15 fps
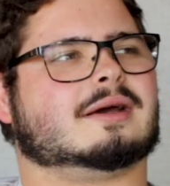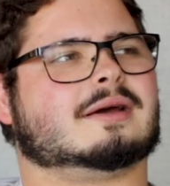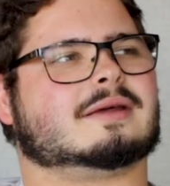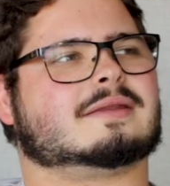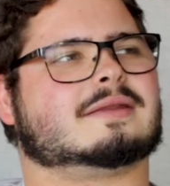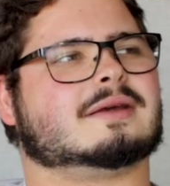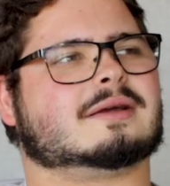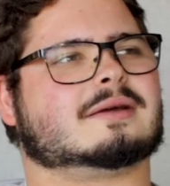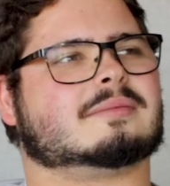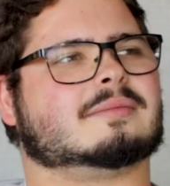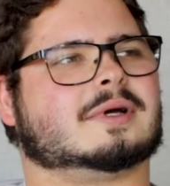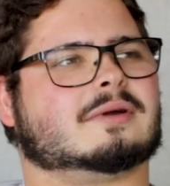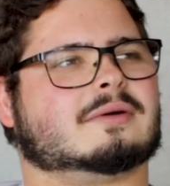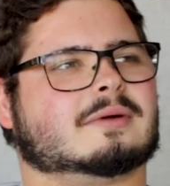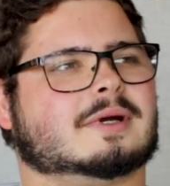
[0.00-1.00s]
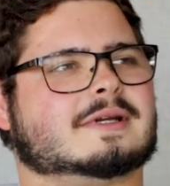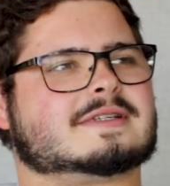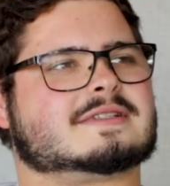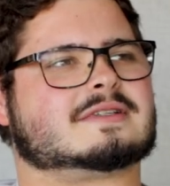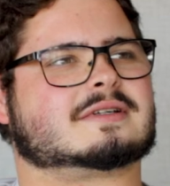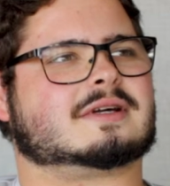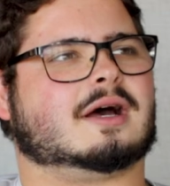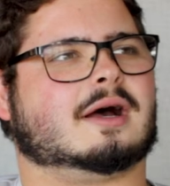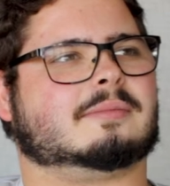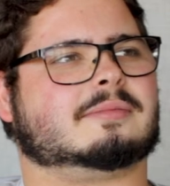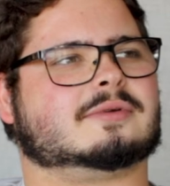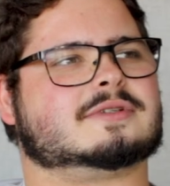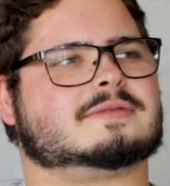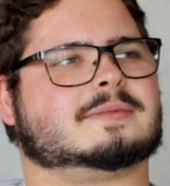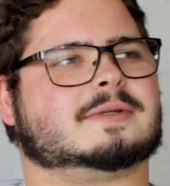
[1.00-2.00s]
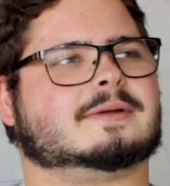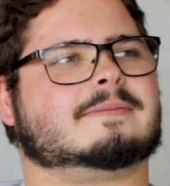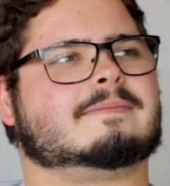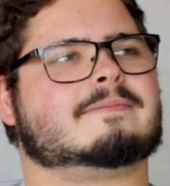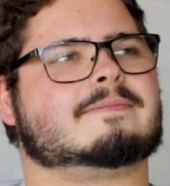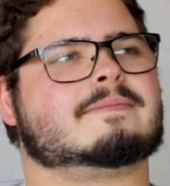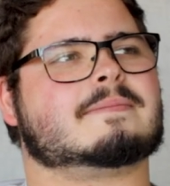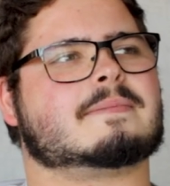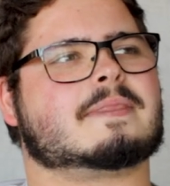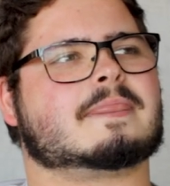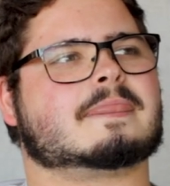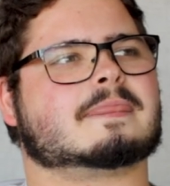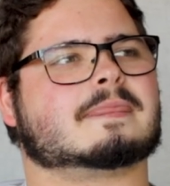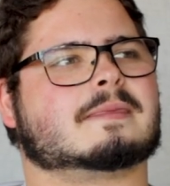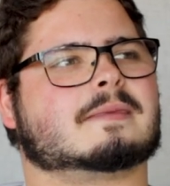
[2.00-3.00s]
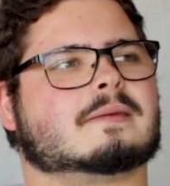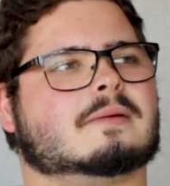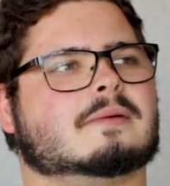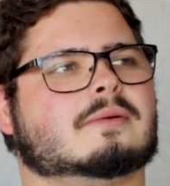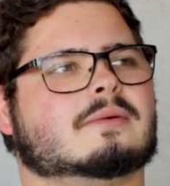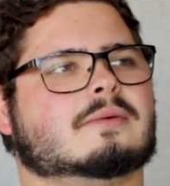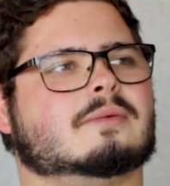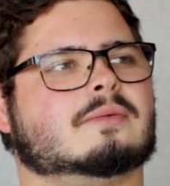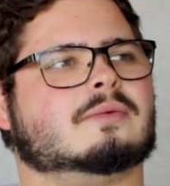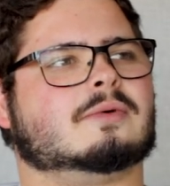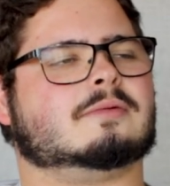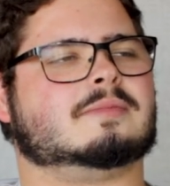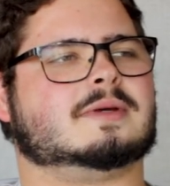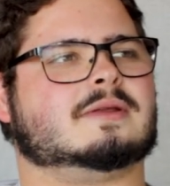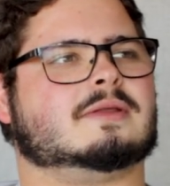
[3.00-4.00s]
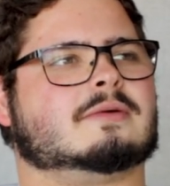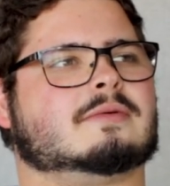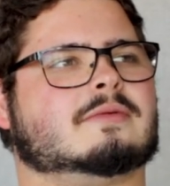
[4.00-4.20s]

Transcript: I think my greatest accomplishment would be the